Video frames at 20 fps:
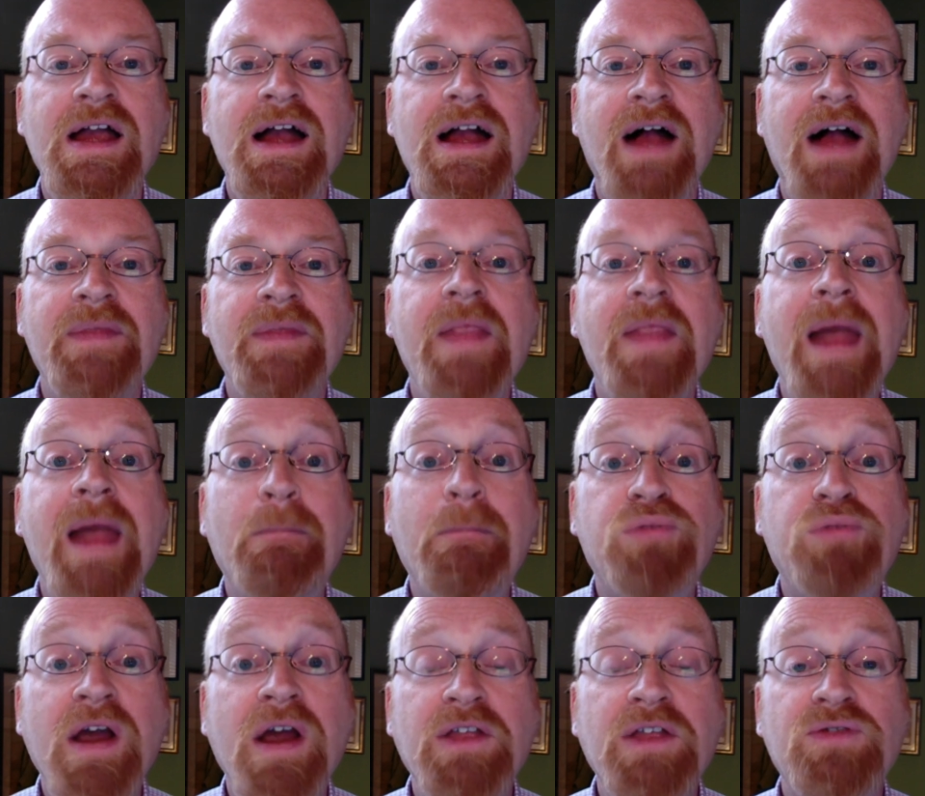And then that
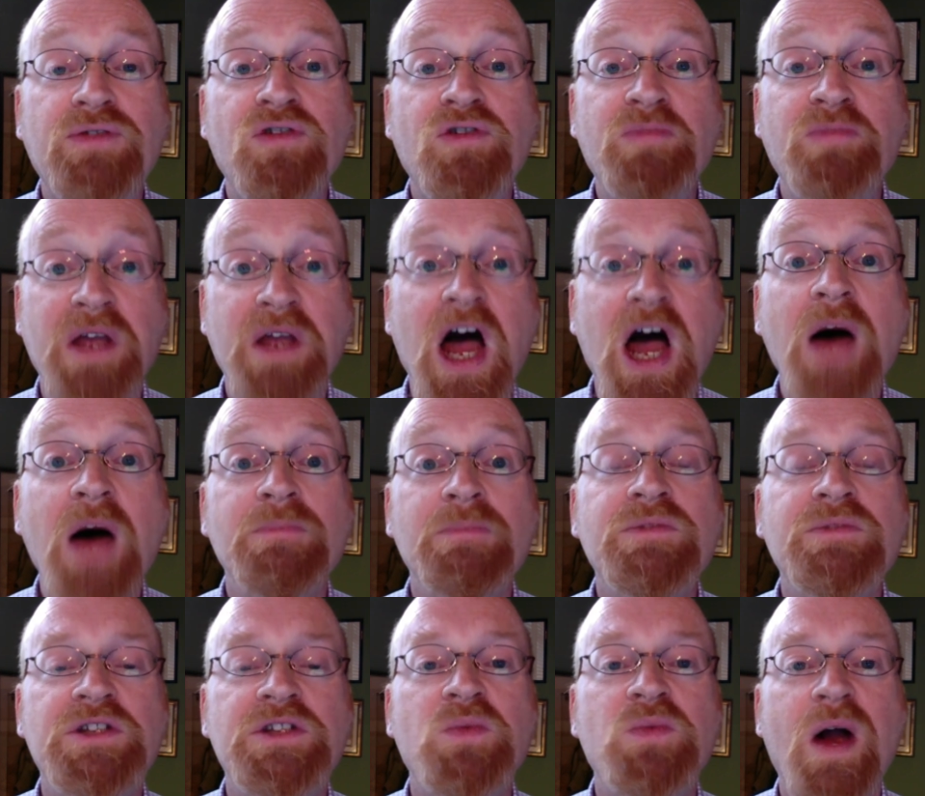breakthrough
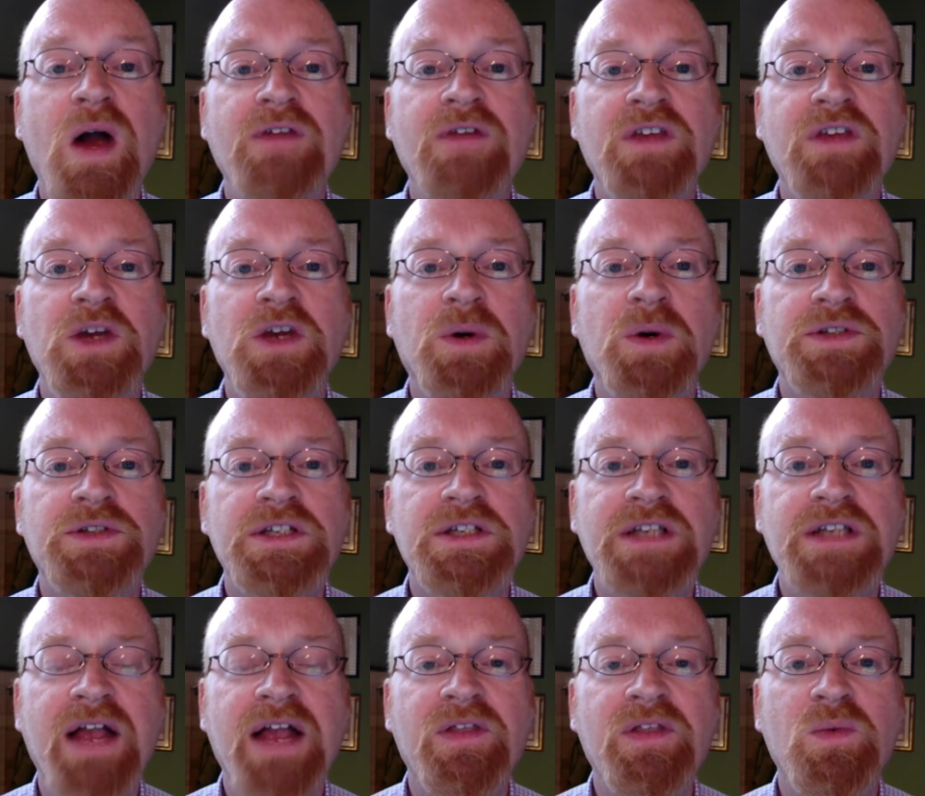becomes the way that you
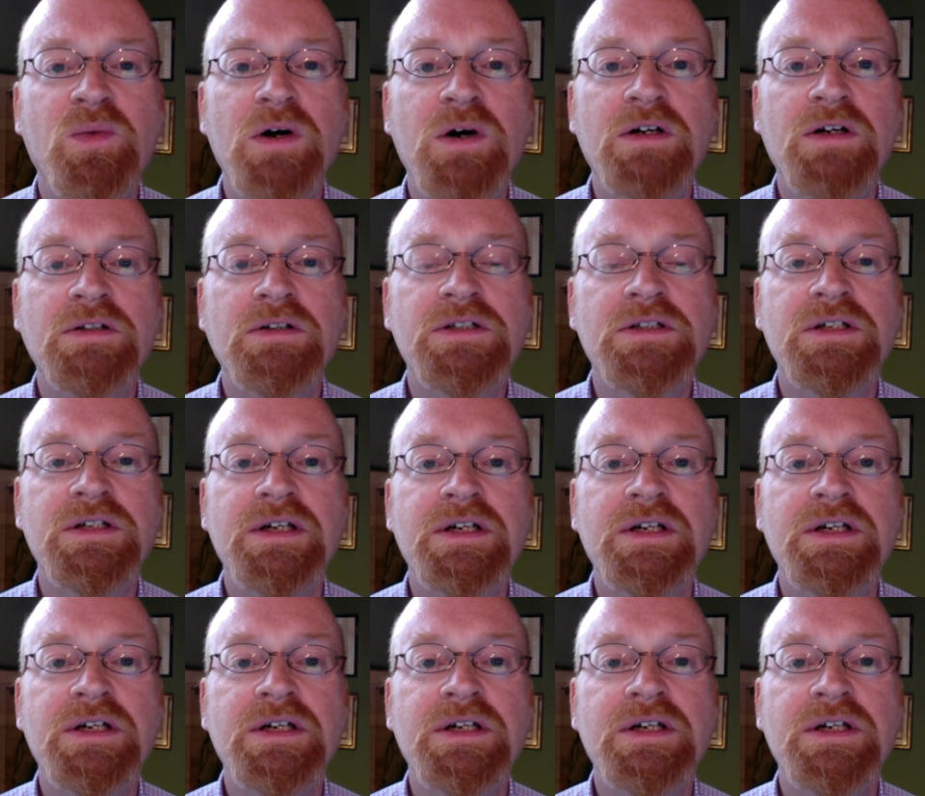understand the world.